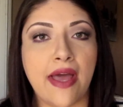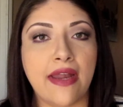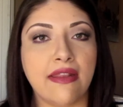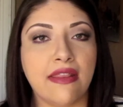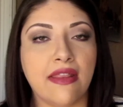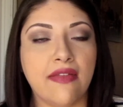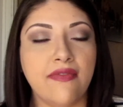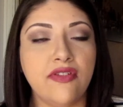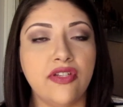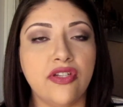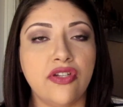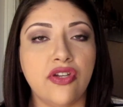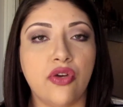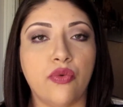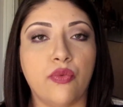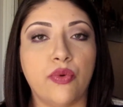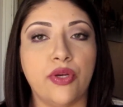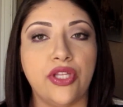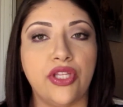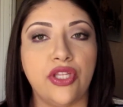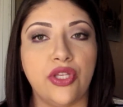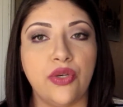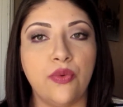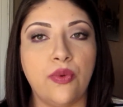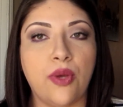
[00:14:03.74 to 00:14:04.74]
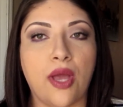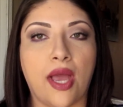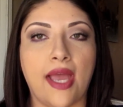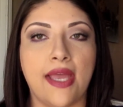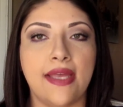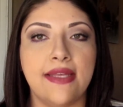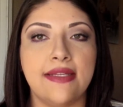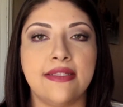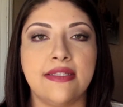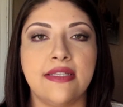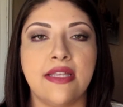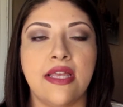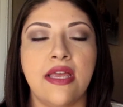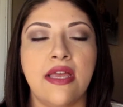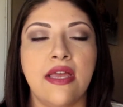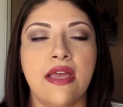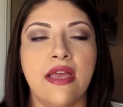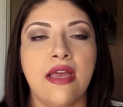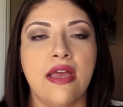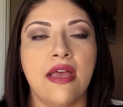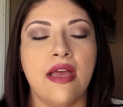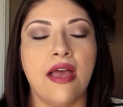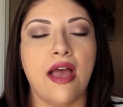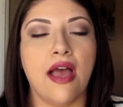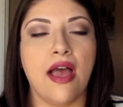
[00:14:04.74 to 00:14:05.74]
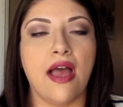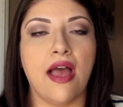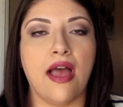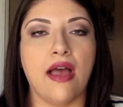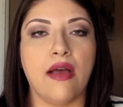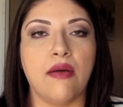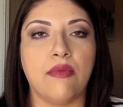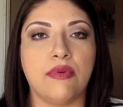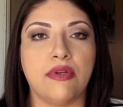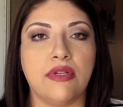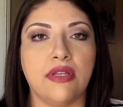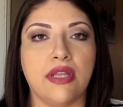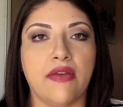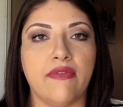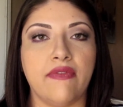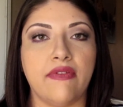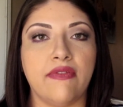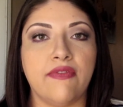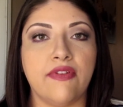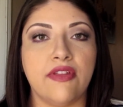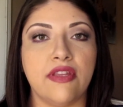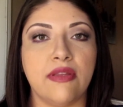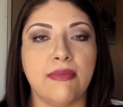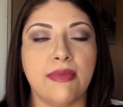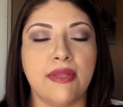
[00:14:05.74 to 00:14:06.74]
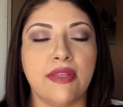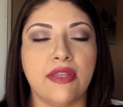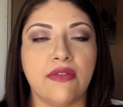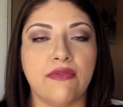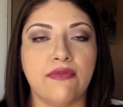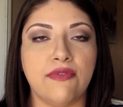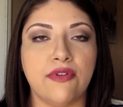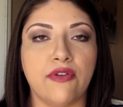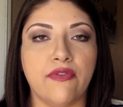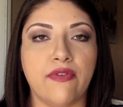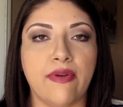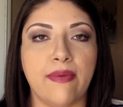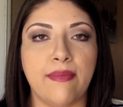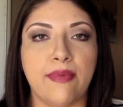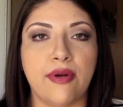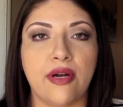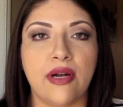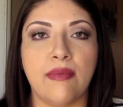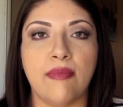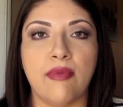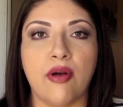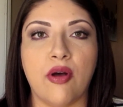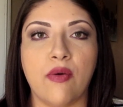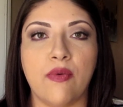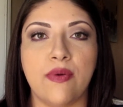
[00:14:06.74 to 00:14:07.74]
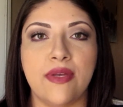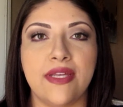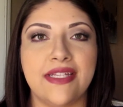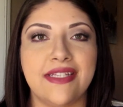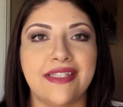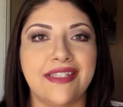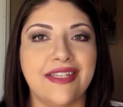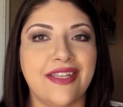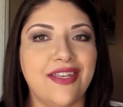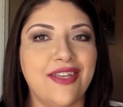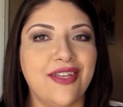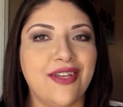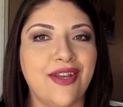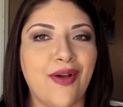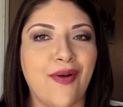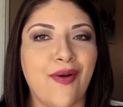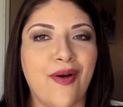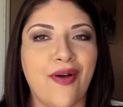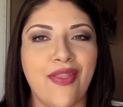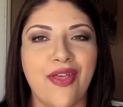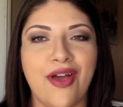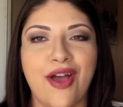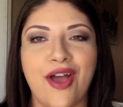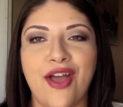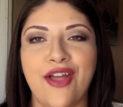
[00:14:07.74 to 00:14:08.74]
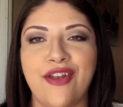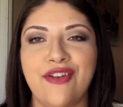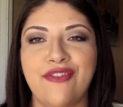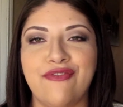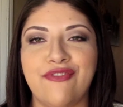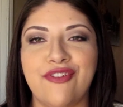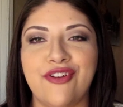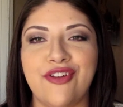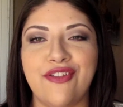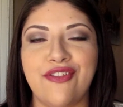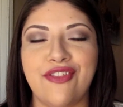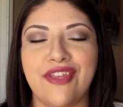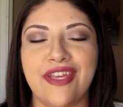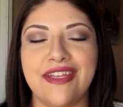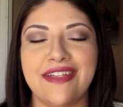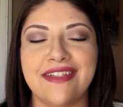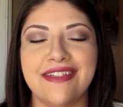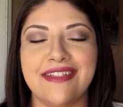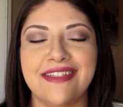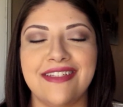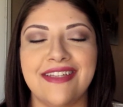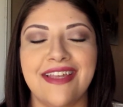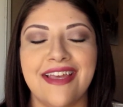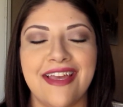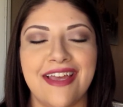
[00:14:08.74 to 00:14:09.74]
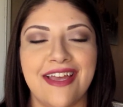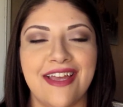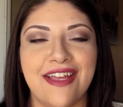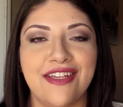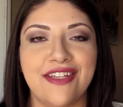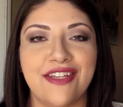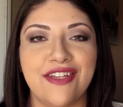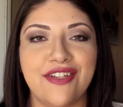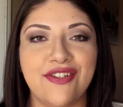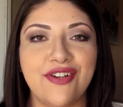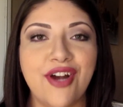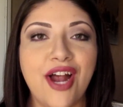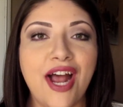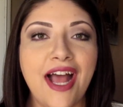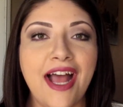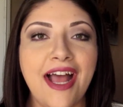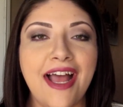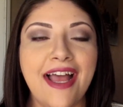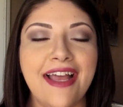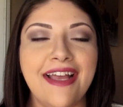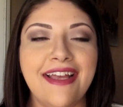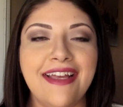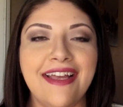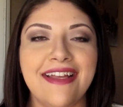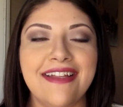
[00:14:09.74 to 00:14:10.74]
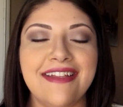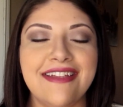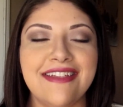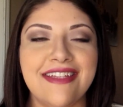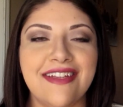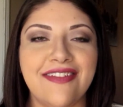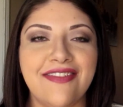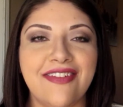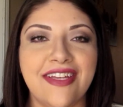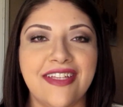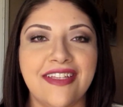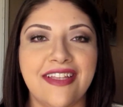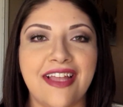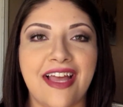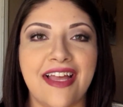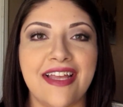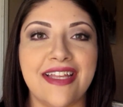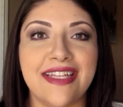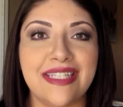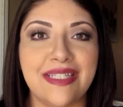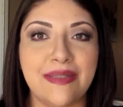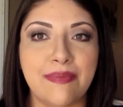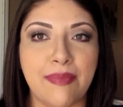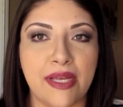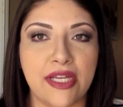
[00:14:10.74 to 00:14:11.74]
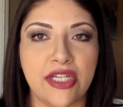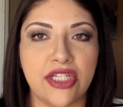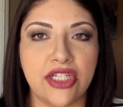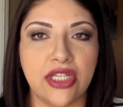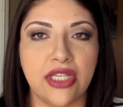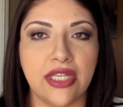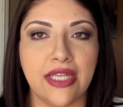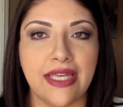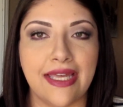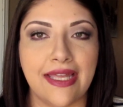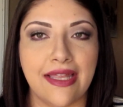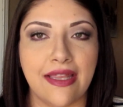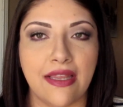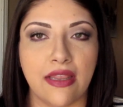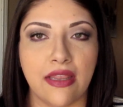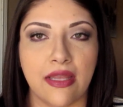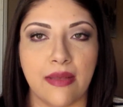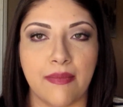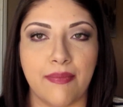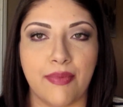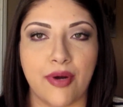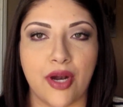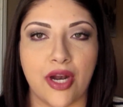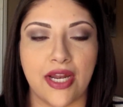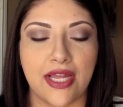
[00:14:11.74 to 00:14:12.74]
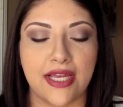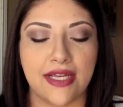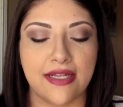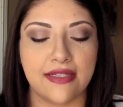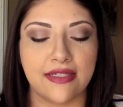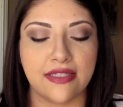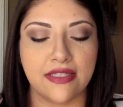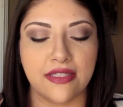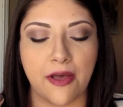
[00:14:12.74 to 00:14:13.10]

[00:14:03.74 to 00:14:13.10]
I'd love to know what you guys were loving for the month of November. I'm always, you know, on the hunt for new things to try and stuff like that, especially lip products.